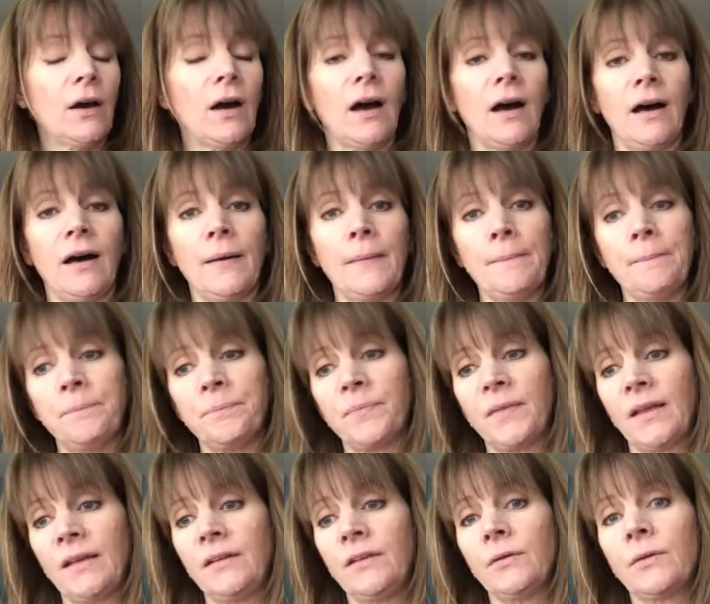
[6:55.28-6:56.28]

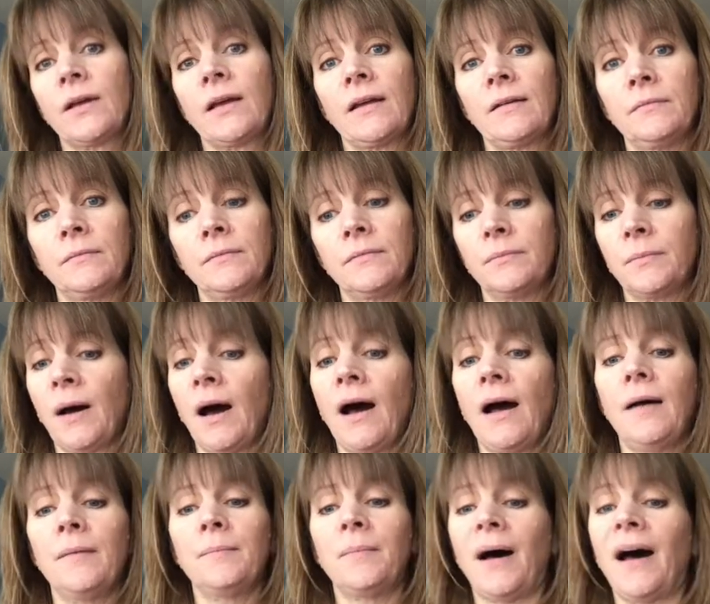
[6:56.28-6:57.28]
that you can
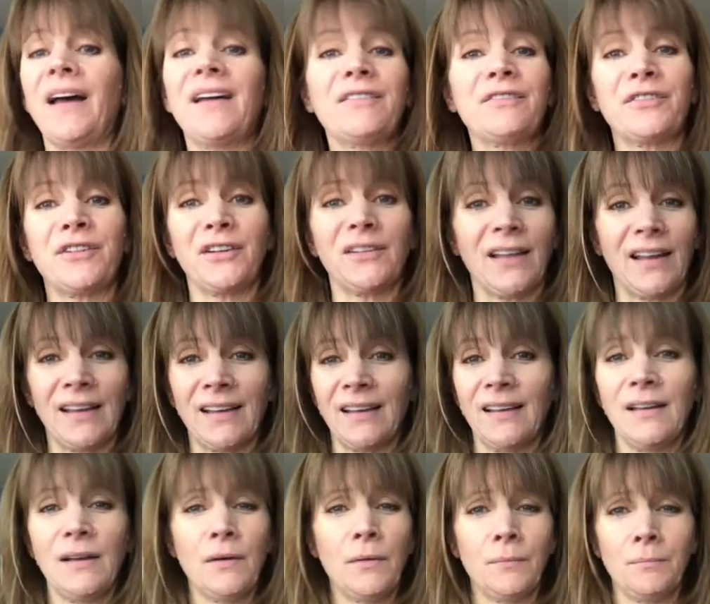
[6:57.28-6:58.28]
buy for like
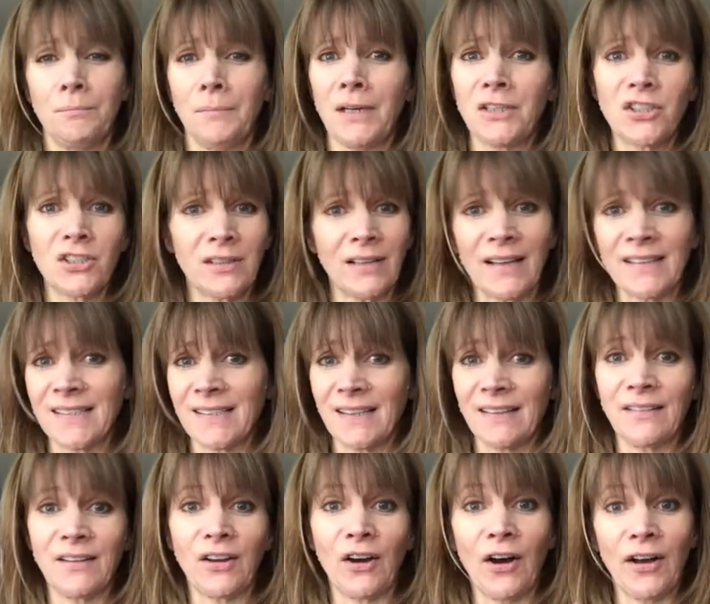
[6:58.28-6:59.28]
much less
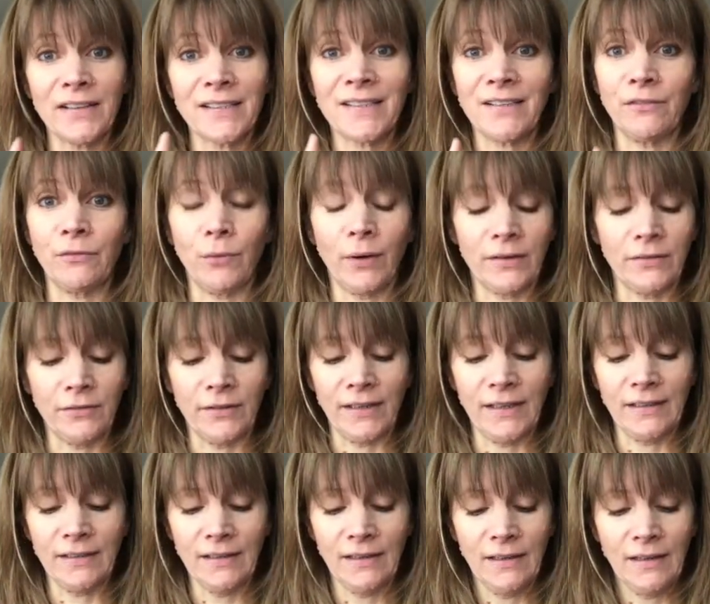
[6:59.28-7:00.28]
than the cost of one
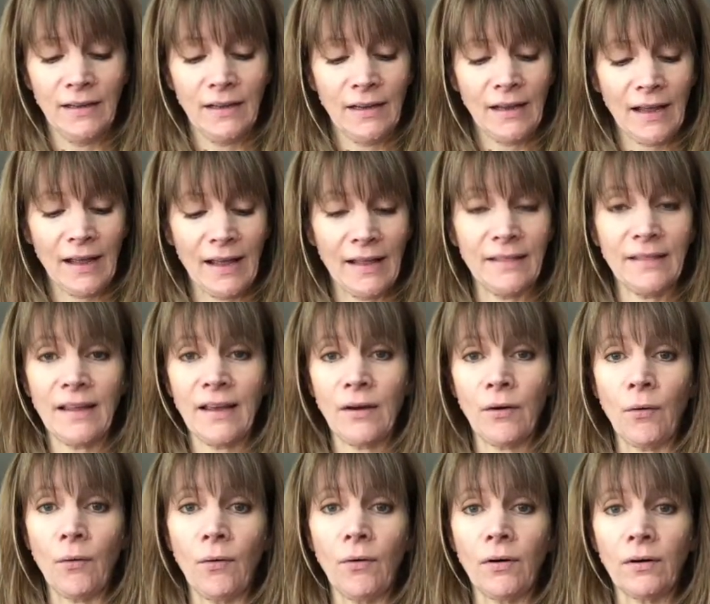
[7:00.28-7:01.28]
reed, and they
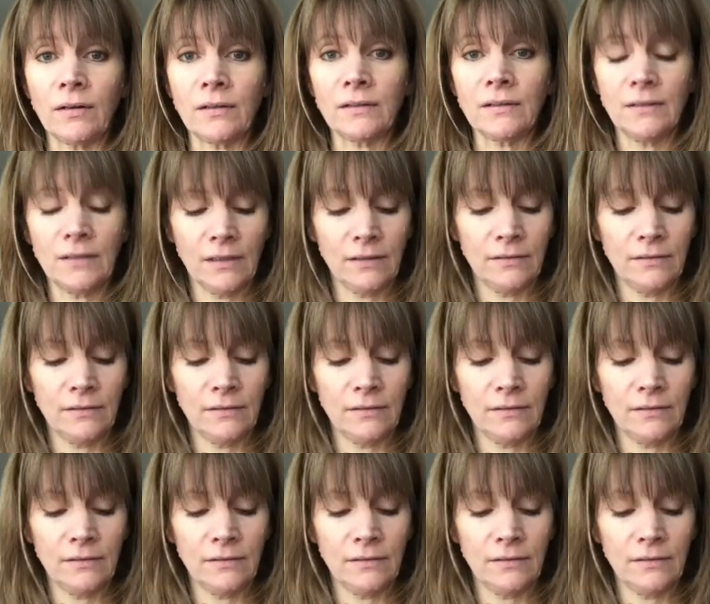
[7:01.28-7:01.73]
hold